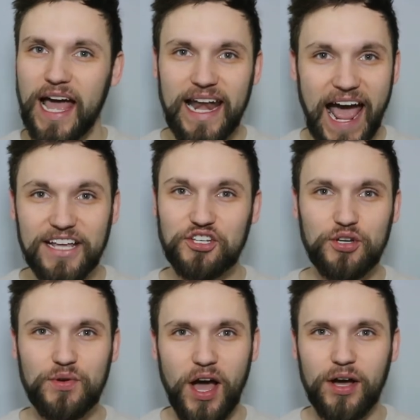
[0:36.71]
And as
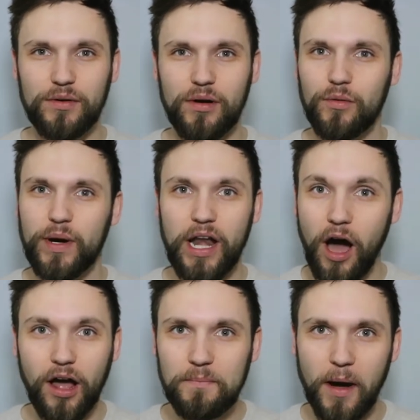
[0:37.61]
you know, we're
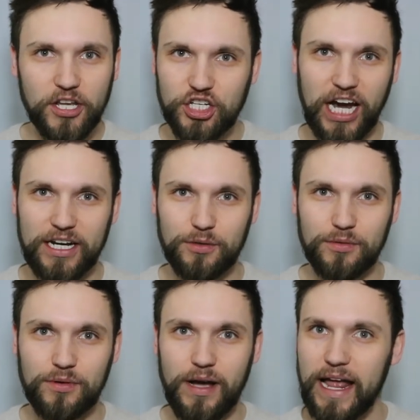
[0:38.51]
not on my
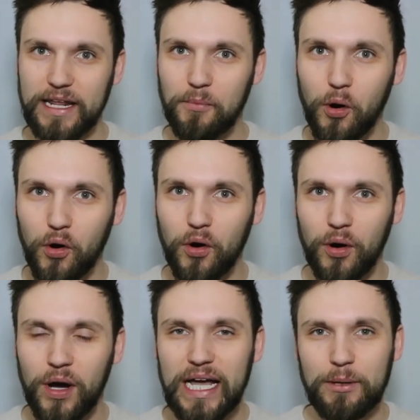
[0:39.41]
channel anymore.